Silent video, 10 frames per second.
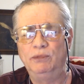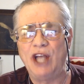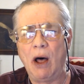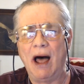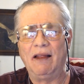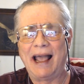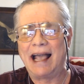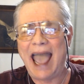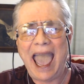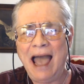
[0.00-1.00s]
So, uh, like
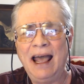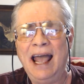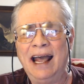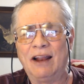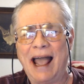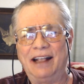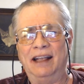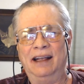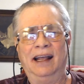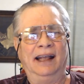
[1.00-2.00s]
a like
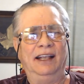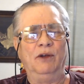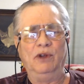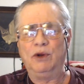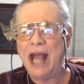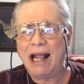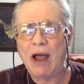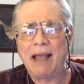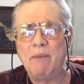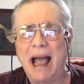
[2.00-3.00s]
you, you take
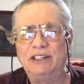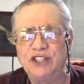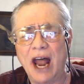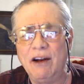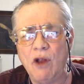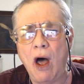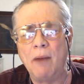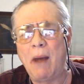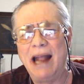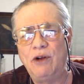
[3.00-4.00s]
like my son-in-law and
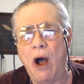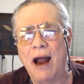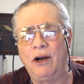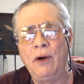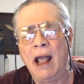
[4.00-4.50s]
my daughter,